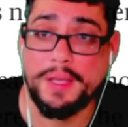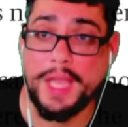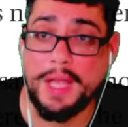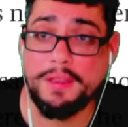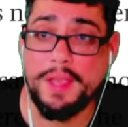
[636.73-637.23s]

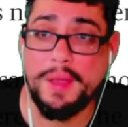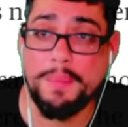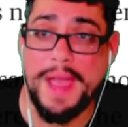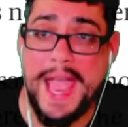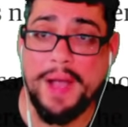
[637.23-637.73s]
get
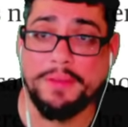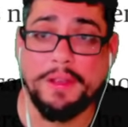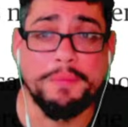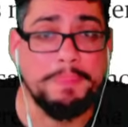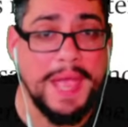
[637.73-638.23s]
them out
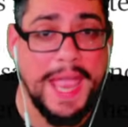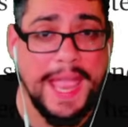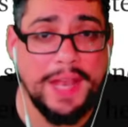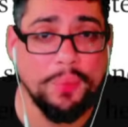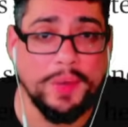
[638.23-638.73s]
of
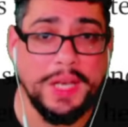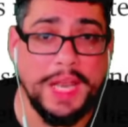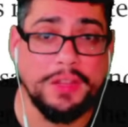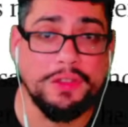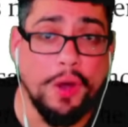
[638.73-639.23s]
bed when
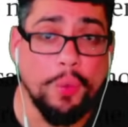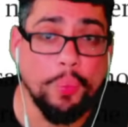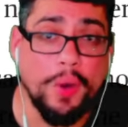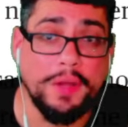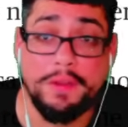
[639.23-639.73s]
they
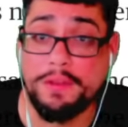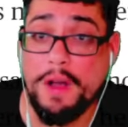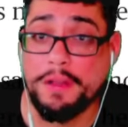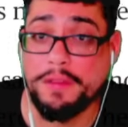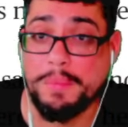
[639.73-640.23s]
don't want to
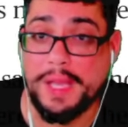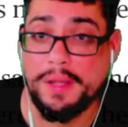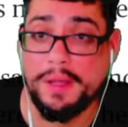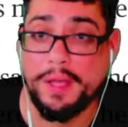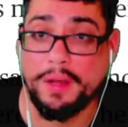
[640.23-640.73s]
talk to
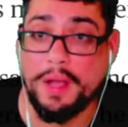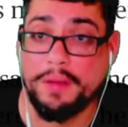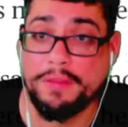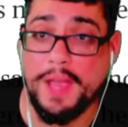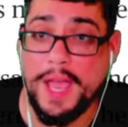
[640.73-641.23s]
me,
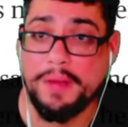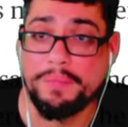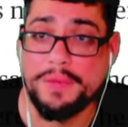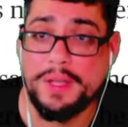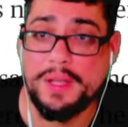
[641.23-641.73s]
Edekar said.
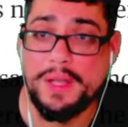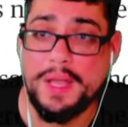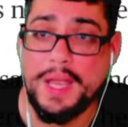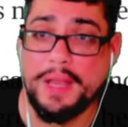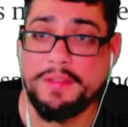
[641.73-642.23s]

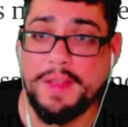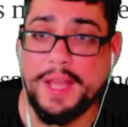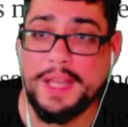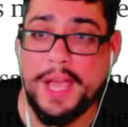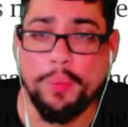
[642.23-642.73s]
He
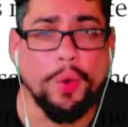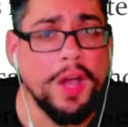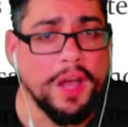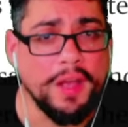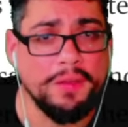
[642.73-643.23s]
said that
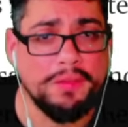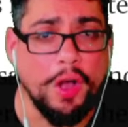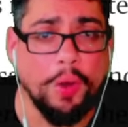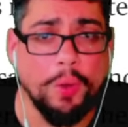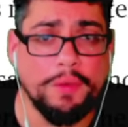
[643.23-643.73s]
was
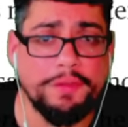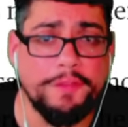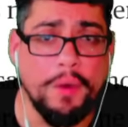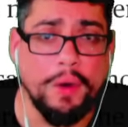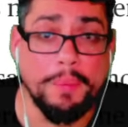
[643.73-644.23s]
the old
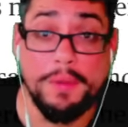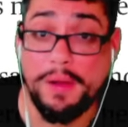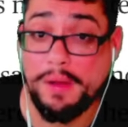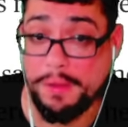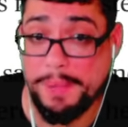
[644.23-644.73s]
form
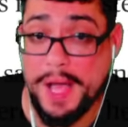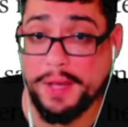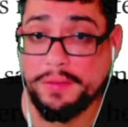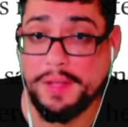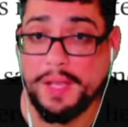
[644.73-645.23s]
of
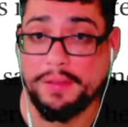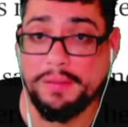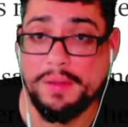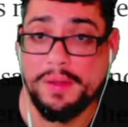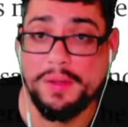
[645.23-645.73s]

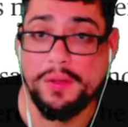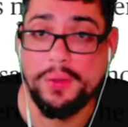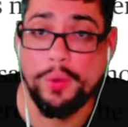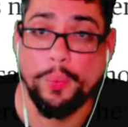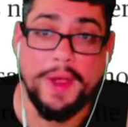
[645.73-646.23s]
politics,
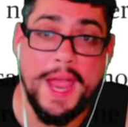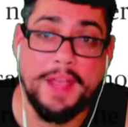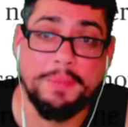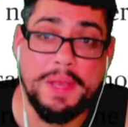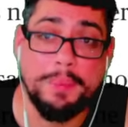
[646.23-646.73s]

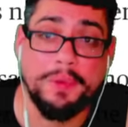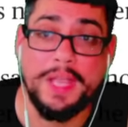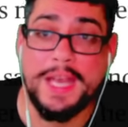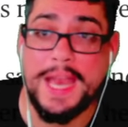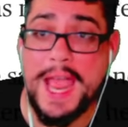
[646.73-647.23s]
whereas people
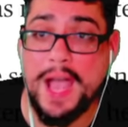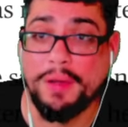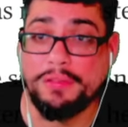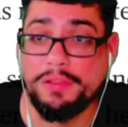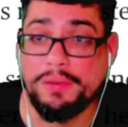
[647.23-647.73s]
can
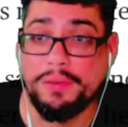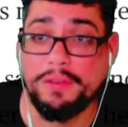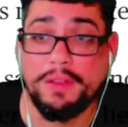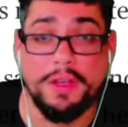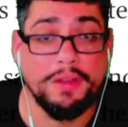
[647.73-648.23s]
now choose
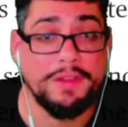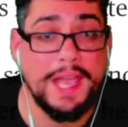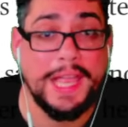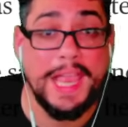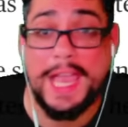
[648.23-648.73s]
to
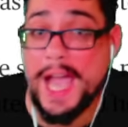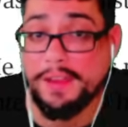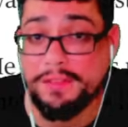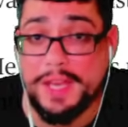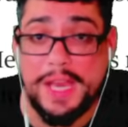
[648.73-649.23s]
contact AI
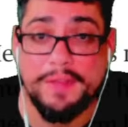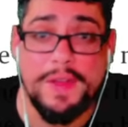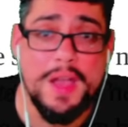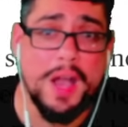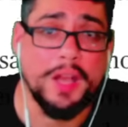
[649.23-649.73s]
Steve
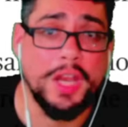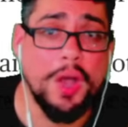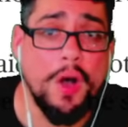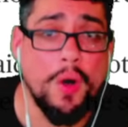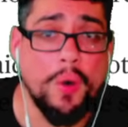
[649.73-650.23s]
on their
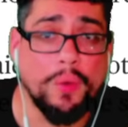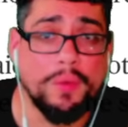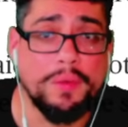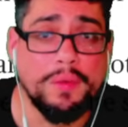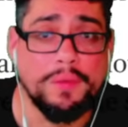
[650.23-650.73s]

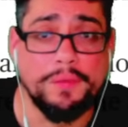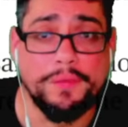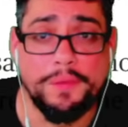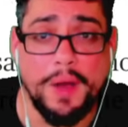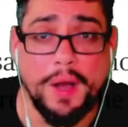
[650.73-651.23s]
own
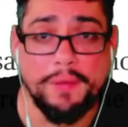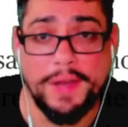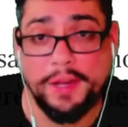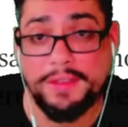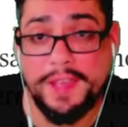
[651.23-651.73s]

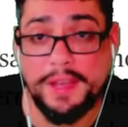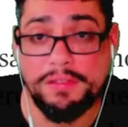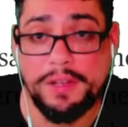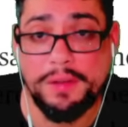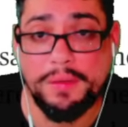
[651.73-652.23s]

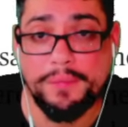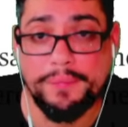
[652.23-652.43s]
volition